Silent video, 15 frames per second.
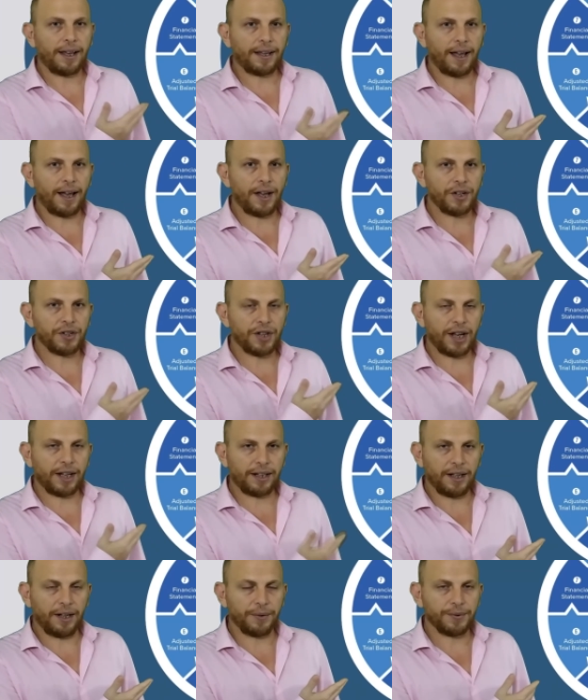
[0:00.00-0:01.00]
a cash
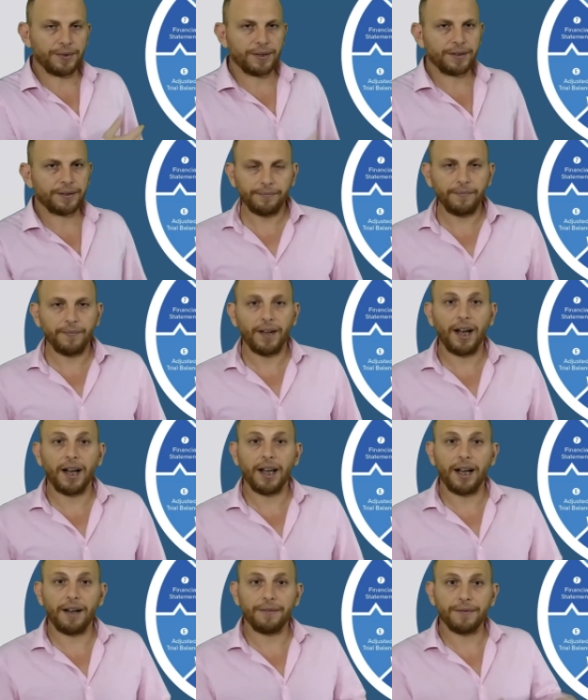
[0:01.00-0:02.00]
account, I
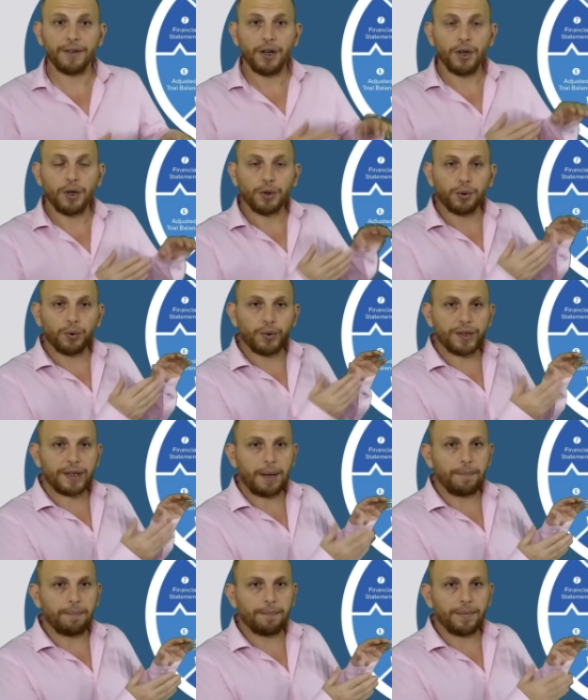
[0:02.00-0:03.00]
have to
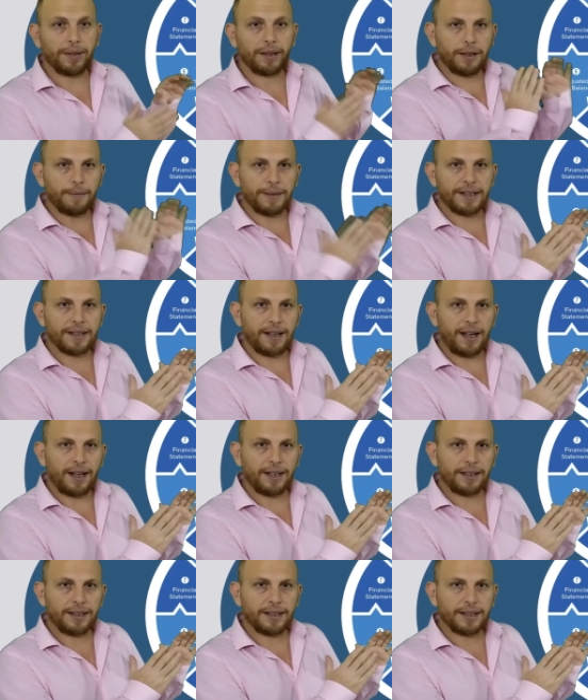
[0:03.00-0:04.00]
sum debit
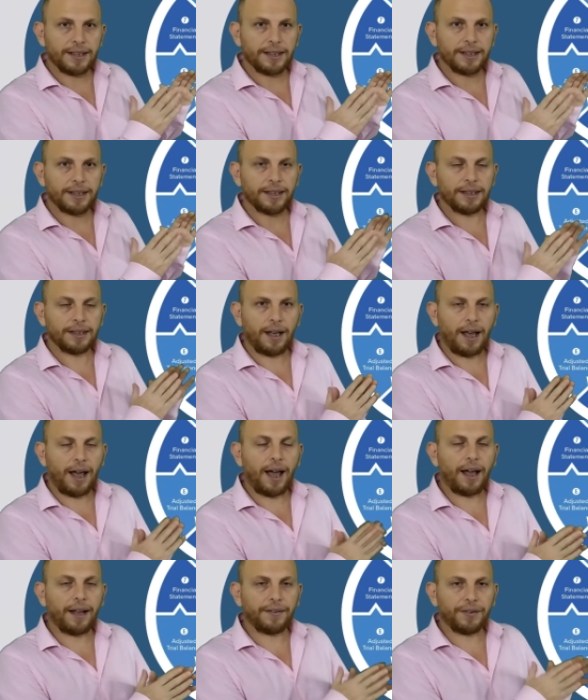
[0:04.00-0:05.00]
side
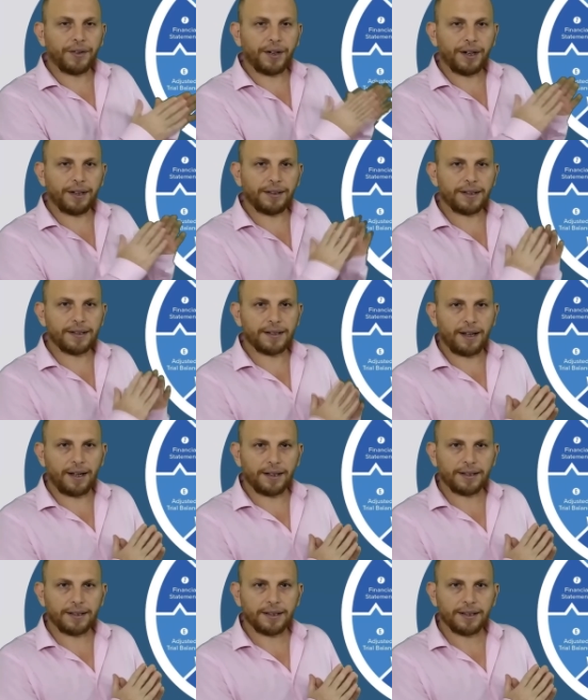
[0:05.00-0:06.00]
and the credit
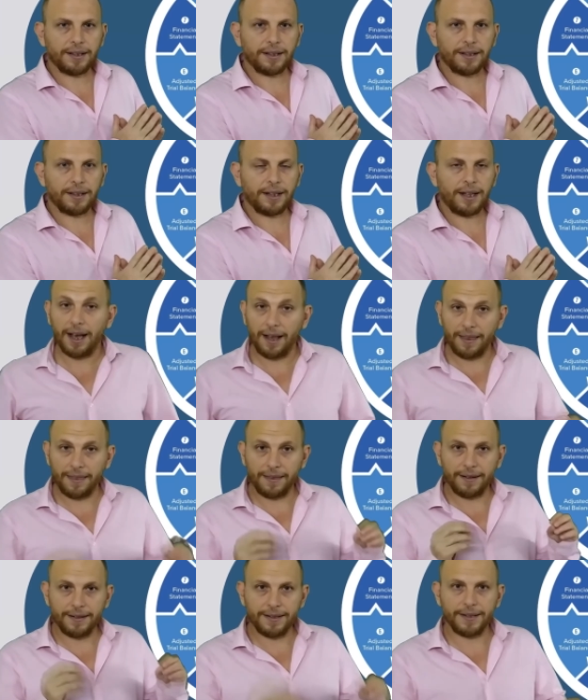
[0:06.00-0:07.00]
side,
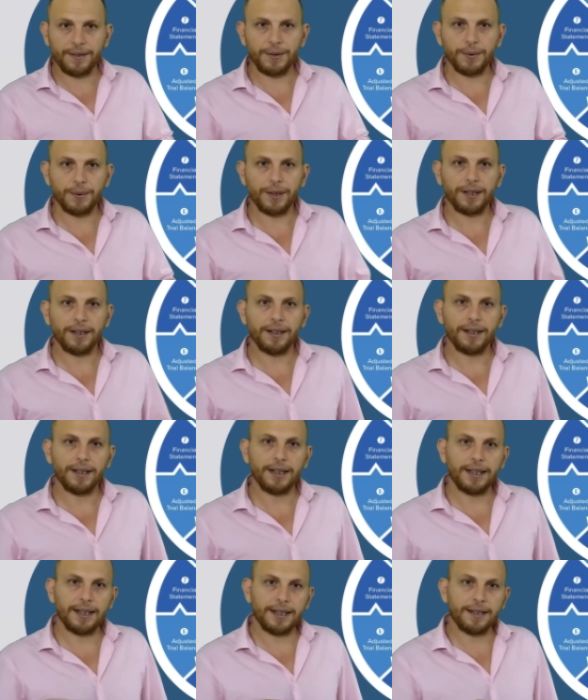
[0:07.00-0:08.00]
and the residual
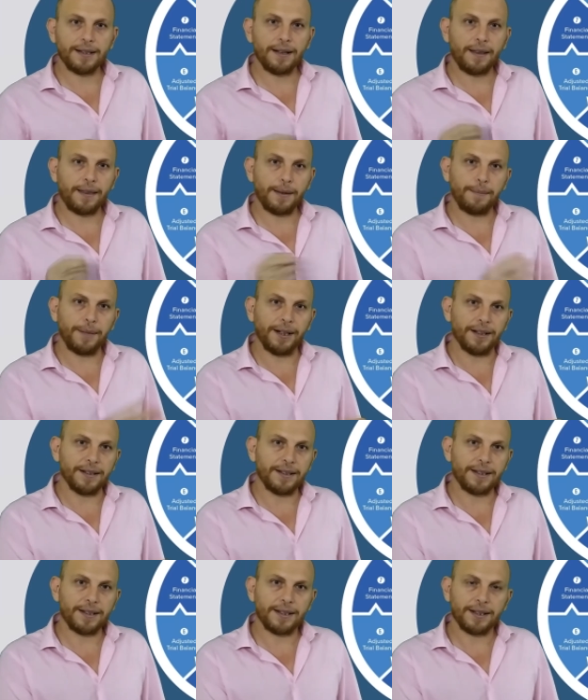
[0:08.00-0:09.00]
is the
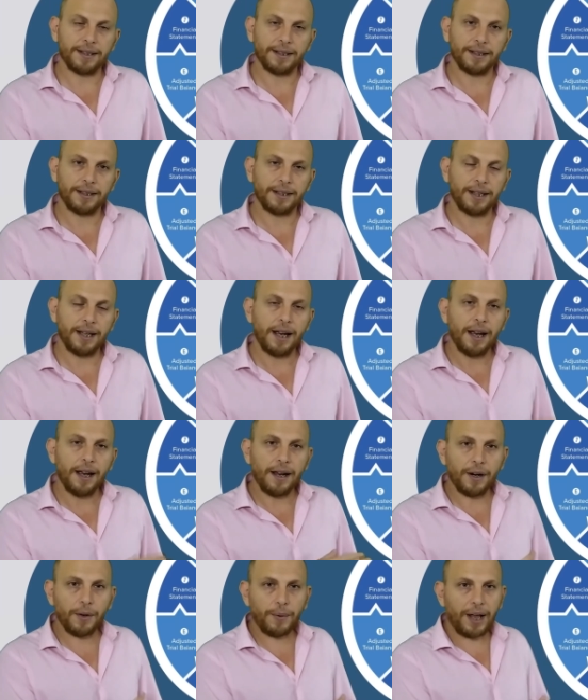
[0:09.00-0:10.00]
balance.
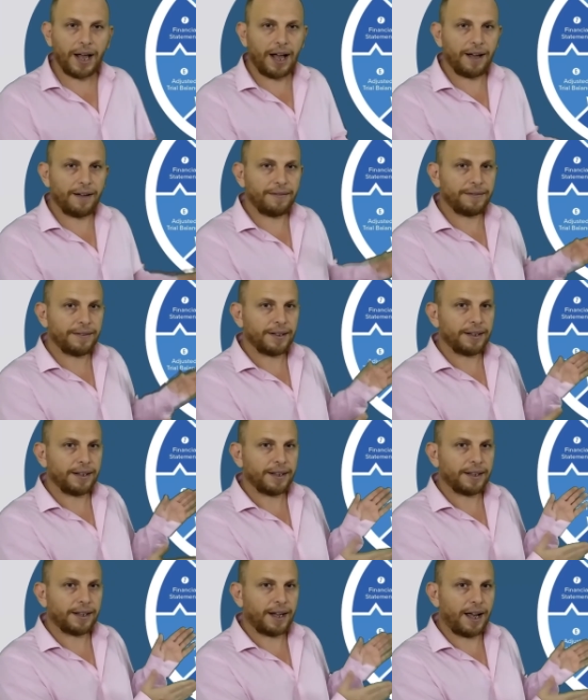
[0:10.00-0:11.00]
Here we have
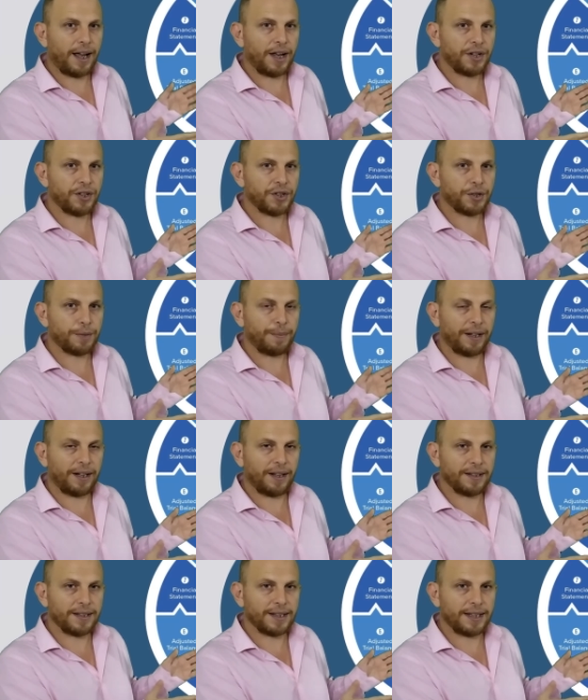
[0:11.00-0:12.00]
cash
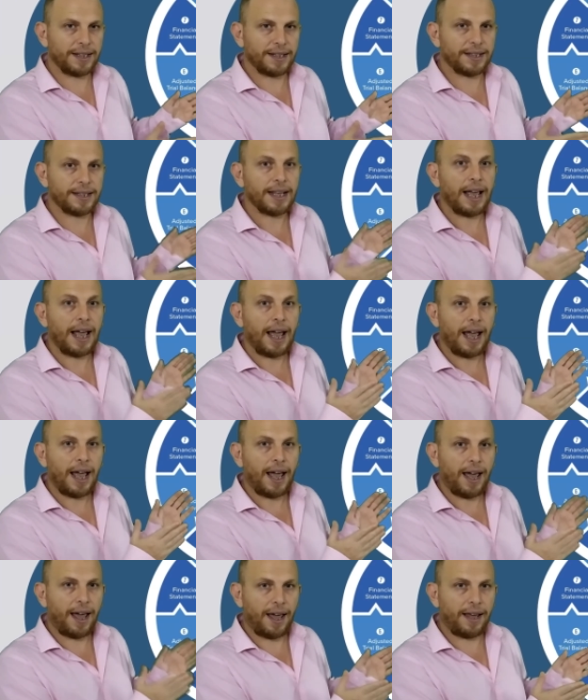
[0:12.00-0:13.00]
balance is
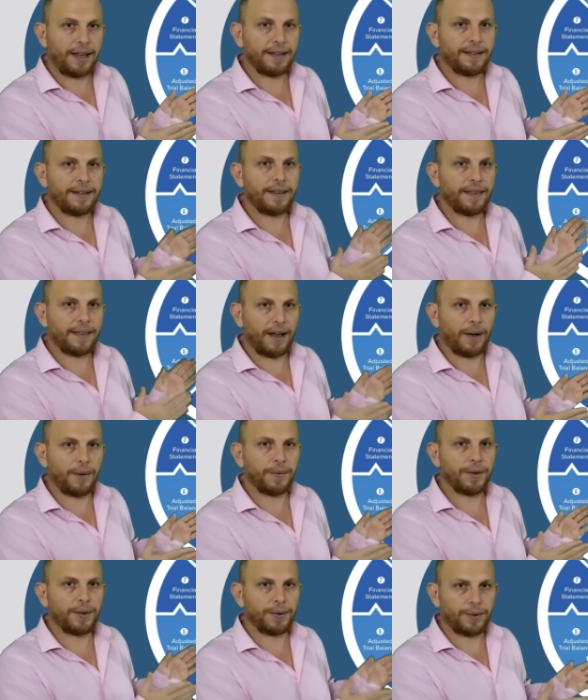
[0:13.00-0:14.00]

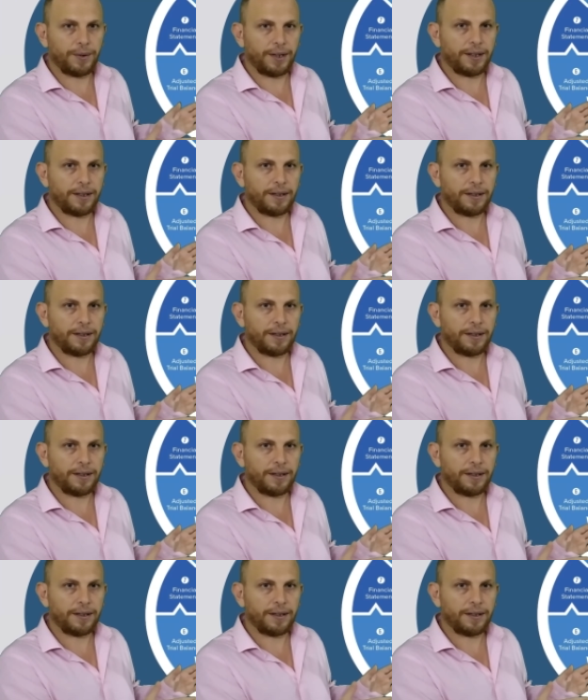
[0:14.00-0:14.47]
$80,000.